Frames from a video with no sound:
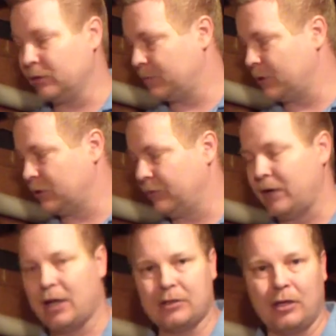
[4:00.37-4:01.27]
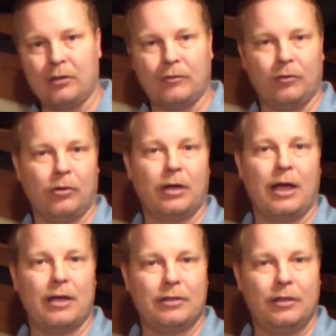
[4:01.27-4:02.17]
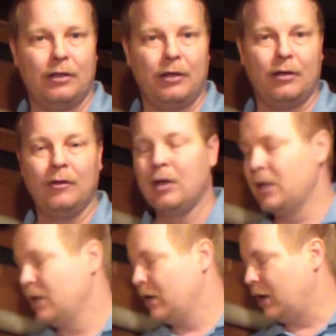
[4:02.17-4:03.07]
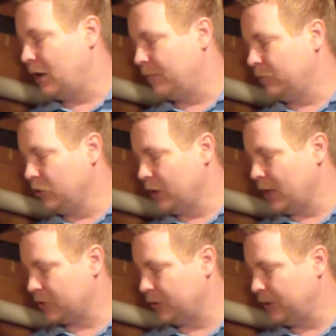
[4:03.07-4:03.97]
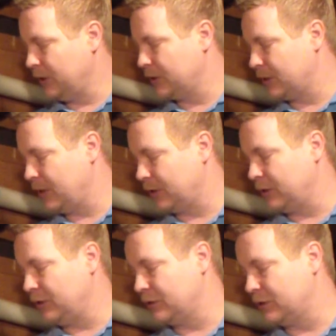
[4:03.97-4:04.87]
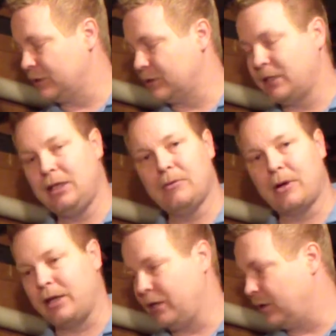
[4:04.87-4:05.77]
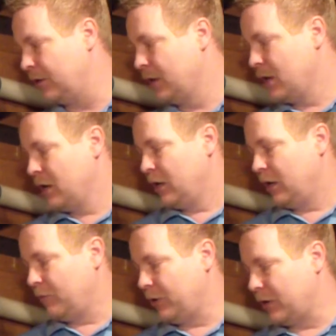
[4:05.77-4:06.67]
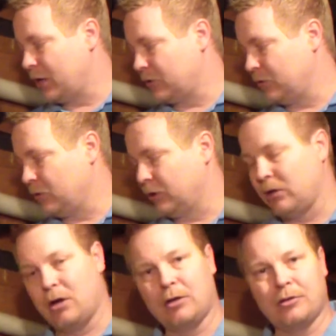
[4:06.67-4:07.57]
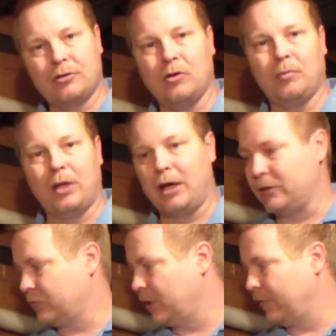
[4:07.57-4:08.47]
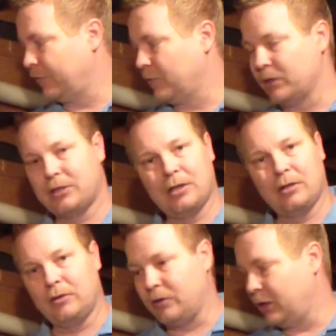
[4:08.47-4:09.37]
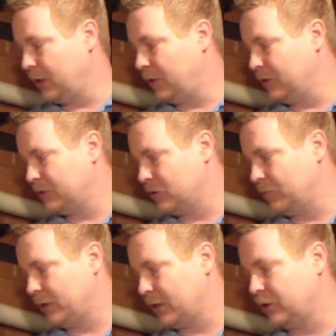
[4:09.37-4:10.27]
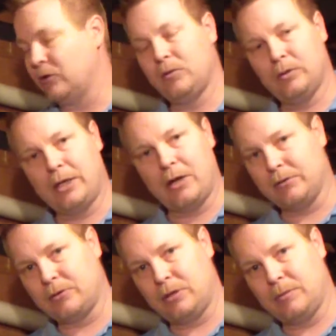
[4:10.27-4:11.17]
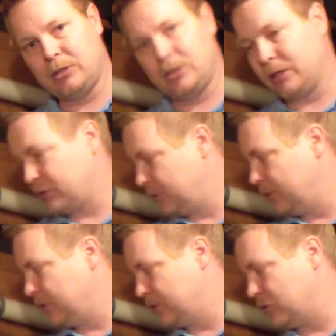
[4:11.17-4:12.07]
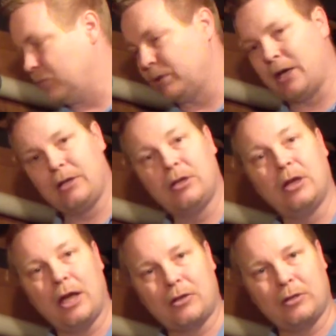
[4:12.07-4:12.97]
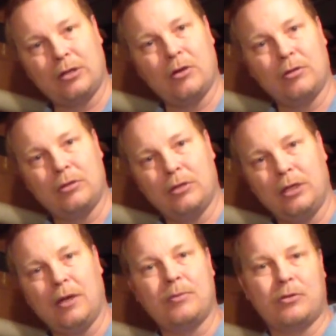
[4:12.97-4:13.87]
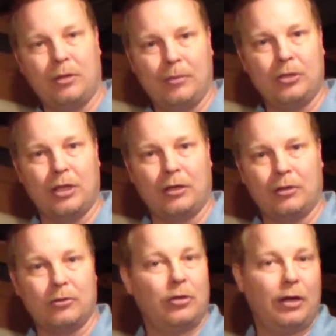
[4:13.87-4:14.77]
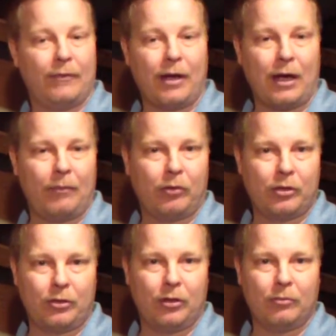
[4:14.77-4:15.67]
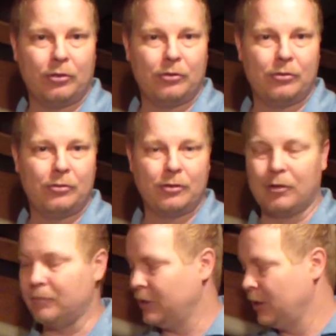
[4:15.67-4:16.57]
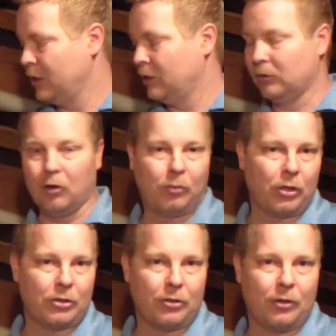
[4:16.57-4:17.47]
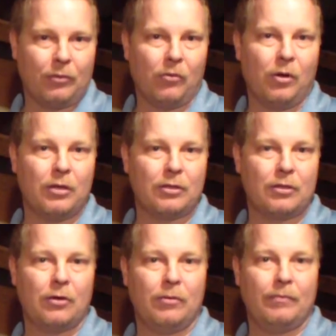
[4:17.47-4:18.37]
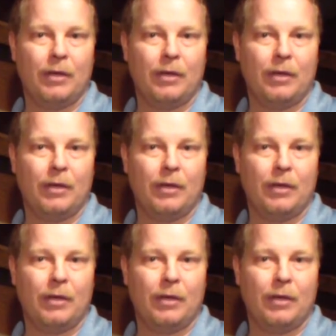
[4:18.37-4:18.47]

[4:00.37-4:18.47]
especially if it has a hydrofluoric acid in there. You could actually disconnect this T right here, and we could actually run longer soap lines right from the solenoid, and this soap line could go to a downstream injector, and this soap line could actually go to the upstream injector. So you could have a high pressure number 2 soap, low pressure number 1 soap.